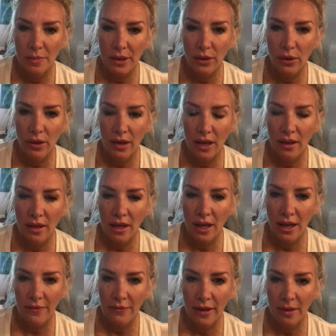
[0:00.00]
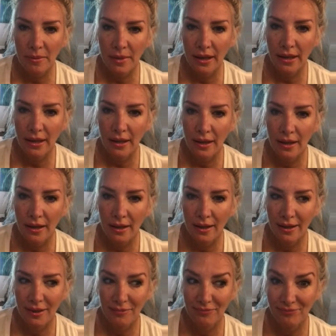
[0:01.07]
spirit and the light family,
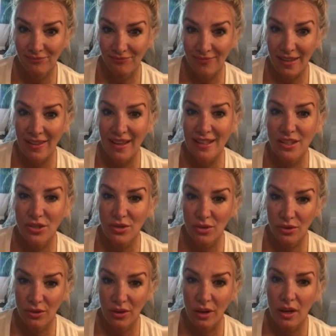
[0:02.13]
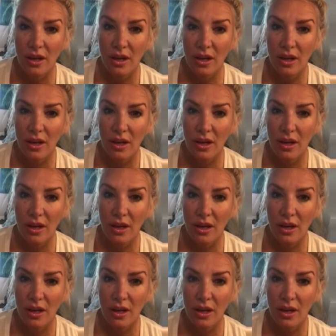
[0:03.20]
and that's the truth,